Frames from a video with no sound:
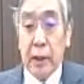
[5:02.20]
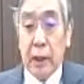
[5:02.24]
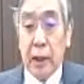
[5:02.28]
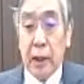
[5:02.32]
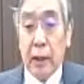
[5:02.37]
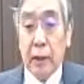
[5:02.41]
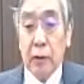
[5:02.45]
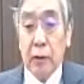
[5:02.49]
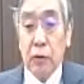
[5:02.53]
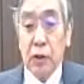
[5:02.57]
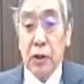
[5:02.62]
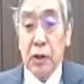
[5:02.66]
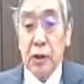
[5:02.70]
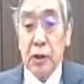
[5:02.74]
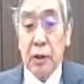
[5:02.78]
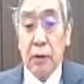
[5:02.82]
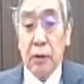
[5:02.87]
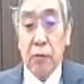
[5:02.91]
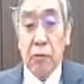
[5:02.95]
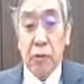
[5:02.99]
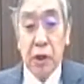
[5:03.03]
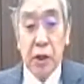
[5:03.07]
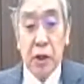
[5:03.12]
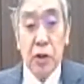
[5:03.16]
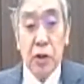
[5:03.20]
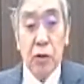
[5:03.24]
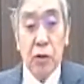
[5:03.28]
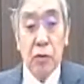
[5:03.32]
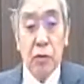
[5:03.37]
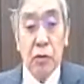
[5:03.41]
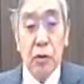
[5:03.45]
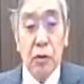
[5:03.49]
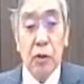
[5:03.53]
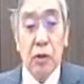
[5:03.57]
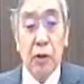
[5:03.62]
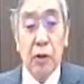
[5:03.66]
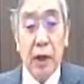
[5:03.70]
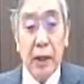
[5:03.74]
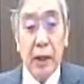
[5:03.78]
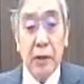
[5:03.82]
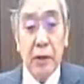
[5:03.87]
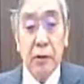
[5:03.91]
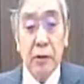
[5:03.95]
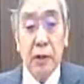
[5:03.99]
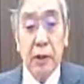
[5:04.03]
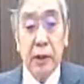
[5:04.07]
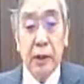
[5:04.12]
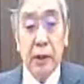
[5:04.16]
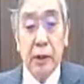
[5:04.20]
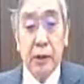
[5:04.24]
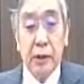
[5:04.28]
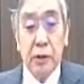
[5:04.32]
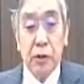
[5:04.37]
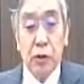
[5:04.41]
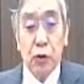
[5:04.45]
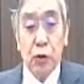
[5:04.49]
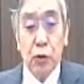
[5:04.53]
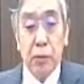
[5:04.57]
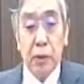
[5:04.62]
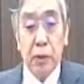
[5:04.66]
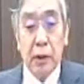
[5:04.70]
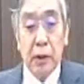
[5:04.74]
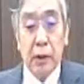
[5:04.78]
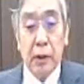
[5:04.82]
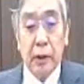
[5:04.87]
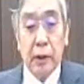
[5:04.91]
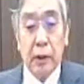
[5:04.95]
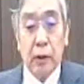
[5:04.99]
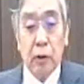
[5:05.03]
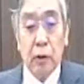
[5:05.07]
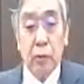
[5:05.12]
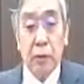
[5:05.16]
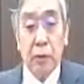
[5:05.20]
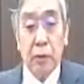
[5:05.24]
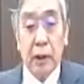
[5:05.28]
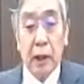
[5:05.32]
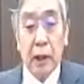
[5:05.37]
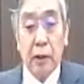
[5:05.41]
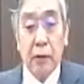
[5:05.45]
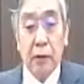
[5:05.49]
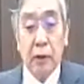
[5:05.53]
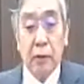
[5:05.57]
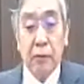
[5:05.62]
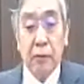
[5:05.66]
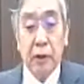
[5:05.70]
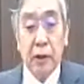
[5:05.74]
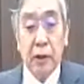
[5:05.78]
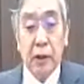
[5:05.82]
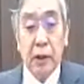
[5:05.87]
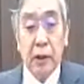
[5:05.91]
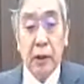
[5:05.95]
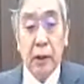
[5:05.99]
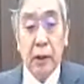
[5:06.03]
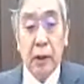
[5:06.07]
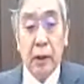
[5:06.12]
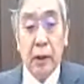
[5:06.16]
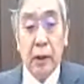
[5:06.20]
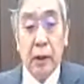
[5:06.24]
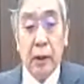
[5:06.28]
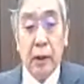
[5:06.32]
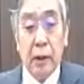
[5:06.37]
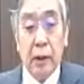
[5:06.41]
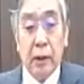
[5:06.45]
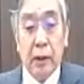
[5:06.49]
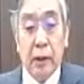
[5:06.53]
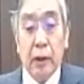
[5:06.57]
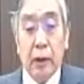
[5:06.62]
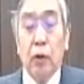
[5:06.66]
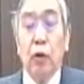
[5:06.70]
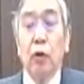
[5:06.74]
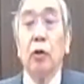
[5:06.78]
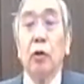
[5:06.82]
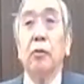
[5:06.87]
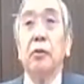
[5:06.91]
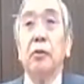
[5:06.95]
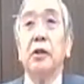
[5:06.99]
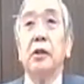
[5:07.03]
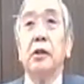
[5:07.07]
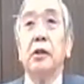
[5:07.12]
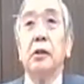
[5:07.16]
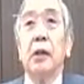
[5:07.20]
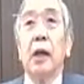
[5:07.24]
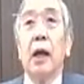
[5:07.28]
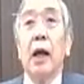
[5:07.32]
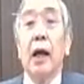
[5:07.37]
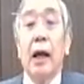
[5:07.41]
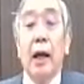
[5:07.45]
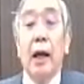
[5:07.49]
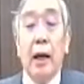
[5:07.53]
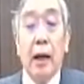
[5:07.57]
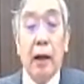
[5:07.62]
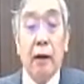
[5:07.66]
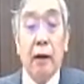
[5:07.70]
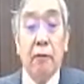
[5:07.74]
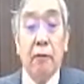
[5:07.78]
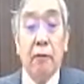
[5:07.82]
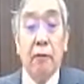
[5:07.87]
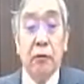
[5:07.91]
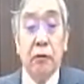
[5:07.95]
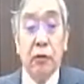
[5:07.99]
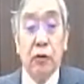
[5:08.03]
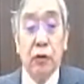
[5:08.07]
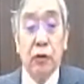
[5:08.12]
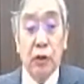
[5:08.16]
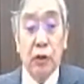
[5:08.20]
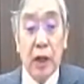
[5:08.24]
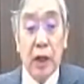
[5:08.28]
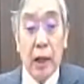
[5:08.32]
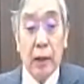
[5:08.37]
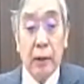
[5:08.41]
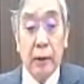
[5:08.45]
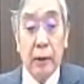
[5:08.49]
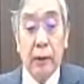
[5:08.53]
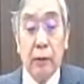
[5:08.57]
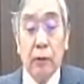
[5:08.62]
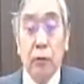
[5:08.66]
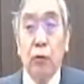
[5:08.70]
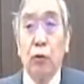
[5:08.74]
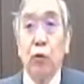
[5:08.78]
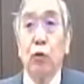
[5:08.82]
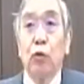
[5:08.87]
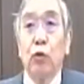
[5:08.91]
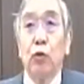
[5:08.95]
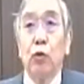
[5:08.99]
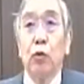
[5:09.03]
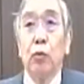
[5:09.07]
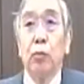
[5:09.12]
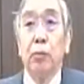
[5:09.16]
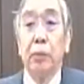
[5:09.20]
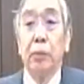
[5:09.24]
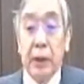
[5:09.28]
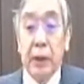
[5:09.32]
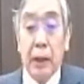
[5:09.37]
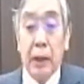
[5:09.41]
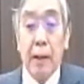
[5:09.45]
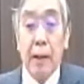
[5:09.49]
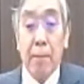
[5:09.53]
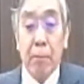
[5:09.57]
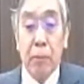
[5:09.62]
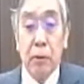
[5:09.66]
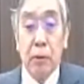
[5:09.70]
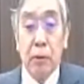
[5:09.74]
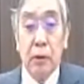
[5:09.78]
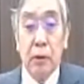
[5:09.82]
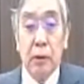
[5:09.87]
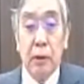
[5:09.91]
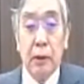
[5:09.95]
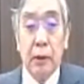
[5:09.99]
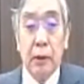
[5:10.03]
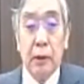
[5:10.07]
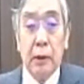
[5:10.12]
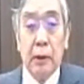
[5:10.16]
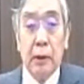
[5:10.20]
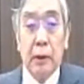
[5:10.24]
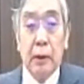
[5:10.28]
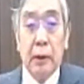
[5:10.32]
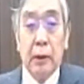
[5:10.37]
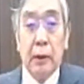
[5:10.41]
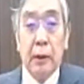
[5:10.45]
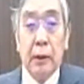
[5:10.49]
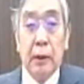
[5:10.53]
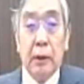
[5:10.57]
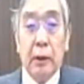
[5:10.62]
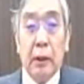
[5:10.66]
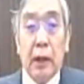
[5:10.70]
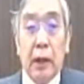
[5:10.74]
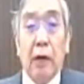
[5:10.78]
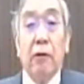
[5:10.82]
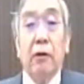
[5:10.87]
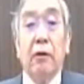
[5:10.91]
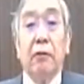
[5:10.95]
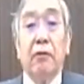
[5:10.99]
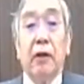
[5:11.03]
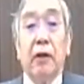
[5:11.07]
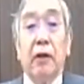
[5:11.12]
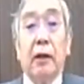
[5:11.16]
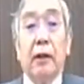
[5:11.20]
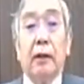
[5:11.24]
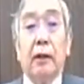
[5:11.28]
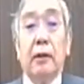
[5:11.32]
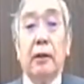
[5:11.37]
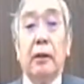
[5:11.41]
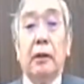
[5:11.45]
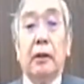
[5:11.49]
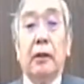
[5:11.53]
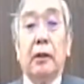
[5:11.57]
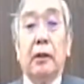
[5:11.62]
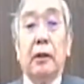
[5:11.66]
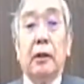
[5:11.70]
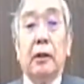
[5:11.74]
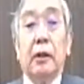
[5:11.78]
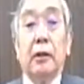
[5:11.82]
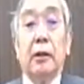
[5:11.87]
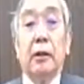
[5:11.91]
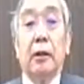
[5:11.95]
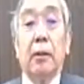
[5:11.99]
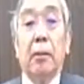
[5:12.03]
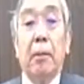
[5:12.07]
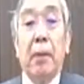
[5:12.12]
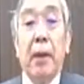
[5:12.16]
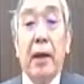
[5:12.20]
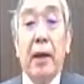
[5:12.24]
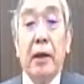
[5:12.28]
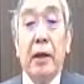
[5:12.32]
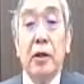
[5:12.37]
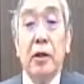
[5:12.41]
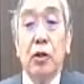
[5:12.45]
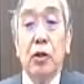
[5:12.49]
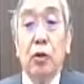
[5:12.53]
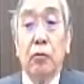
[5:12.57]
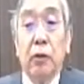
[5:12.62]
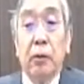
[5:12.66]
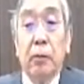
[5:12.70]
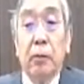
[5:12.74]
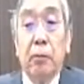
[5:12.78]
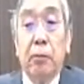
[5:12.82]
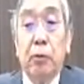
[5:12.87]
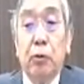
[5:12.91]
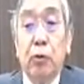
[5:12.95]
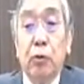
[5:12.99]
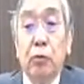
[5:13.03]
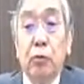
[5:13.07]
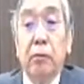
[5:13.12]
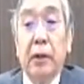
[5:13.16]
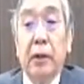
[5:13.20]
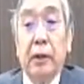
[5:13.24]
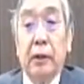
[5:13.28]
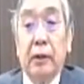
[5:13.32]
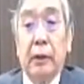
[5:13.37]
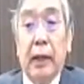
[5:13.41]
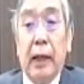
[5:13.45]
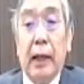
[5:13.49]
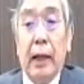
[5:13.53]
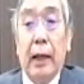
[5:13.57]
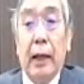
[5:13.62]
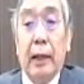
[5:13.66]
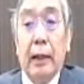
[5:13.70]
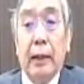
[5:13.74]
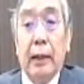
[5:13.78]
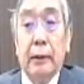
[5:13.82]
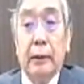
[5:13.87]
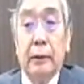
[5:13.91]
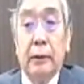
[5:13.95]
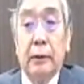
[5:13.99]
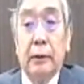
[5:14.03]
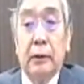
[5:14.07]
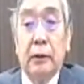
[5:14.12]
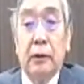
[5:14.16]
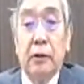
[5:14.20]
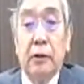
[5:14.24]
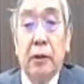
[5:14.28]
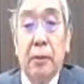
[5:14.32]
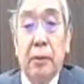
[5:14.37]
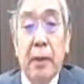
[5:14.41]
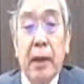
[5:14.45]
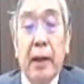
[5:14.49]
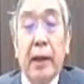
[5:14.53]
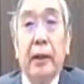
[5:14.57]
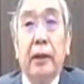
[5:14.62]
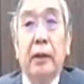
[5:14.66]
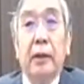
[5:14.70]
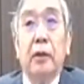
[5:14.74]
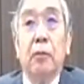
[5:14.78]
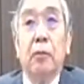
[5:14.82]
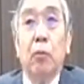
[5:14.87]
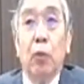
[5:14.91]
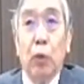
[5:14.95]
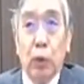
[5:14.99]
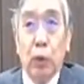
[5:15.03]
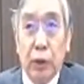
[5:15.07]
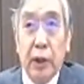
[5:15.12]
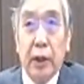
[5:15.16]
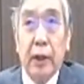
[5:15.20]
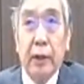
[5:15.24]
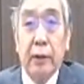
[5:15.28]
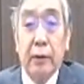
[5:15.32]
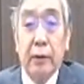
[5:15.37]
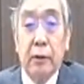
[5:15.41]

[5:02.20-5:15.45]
countries and regions gradually resuming economic activity, economies have started to pick up. However, the pace of improvement has remained moderate.